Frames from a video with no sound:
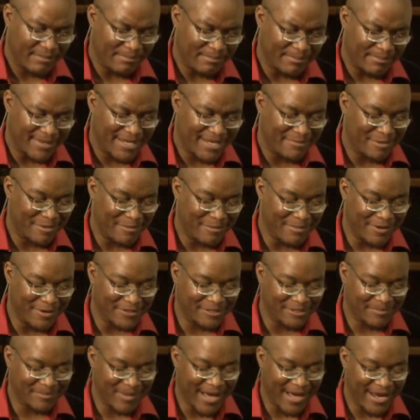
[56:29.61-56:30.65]
May it be
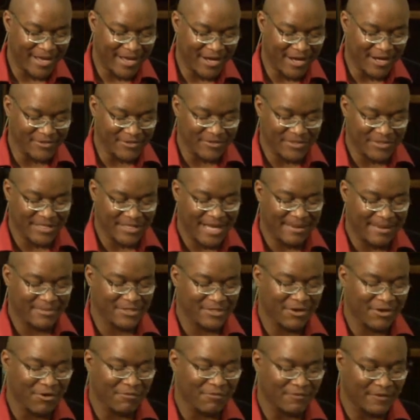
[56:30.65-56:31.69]
multiplied a hundred
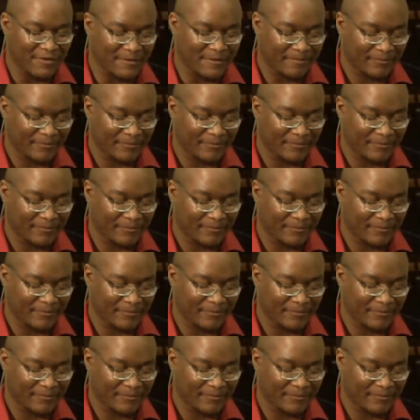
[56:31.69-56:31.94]
times over.